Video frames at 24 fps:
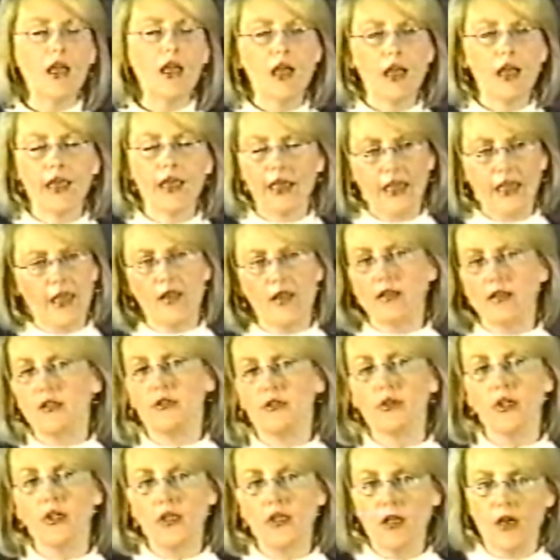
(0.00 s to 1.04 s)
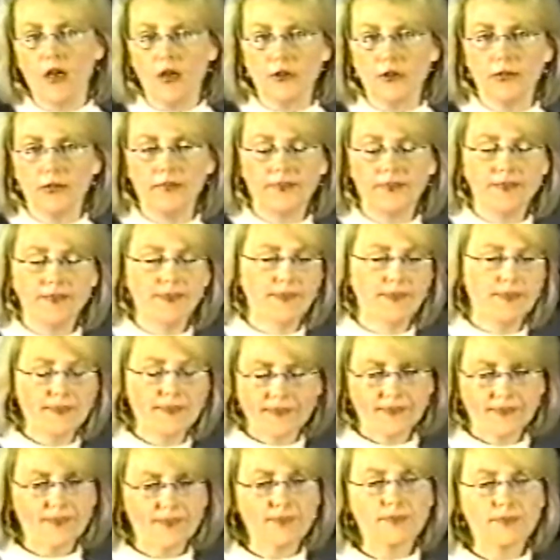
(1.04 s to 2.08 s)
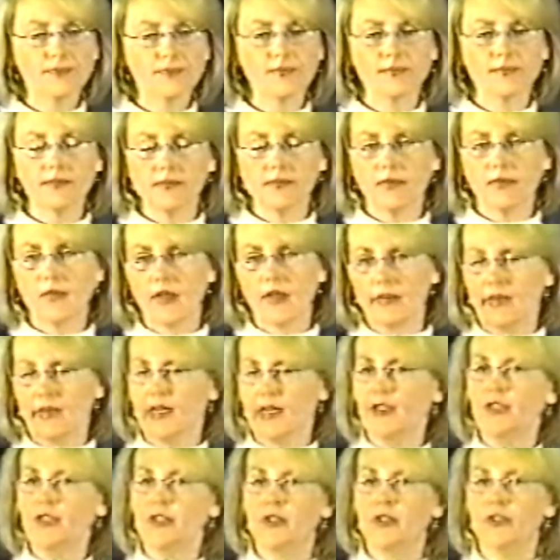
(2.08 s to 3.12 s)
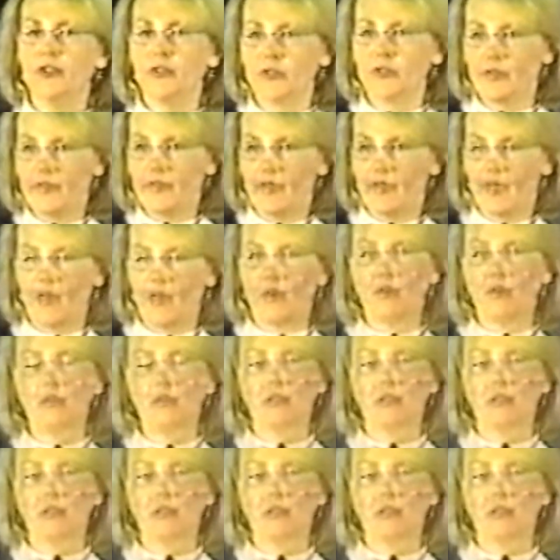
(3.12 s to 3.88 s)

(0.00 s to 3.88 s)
I can't do it alone. My children are there.